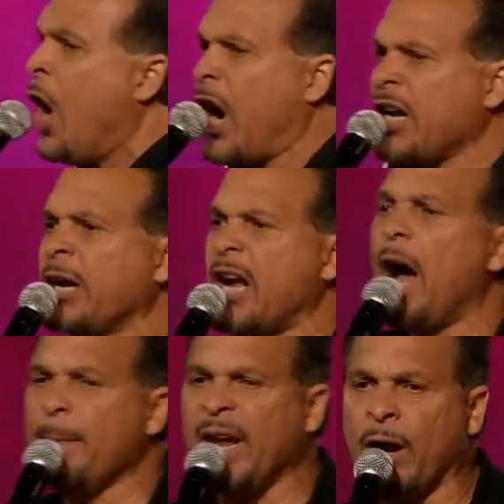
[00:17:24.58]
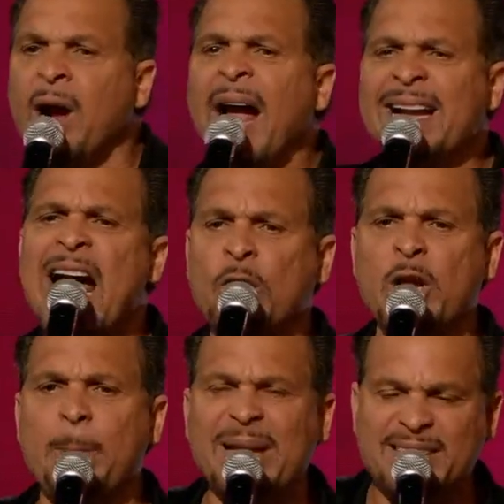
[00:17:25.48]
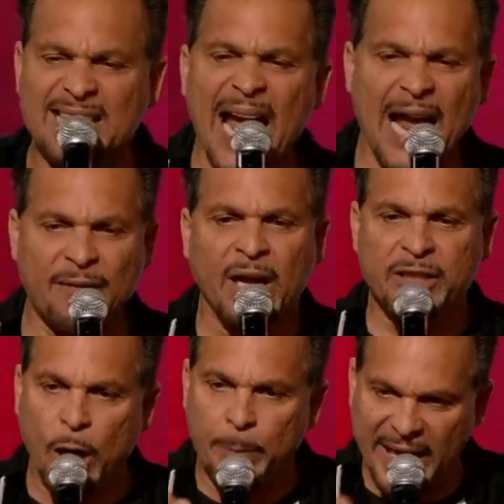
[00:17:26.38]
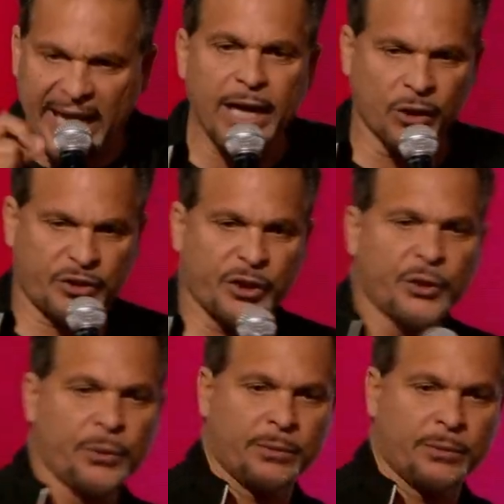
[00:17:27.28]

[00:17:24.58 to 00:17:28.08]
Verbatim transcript: are going to come here and not only be saved, they're going to be healed too.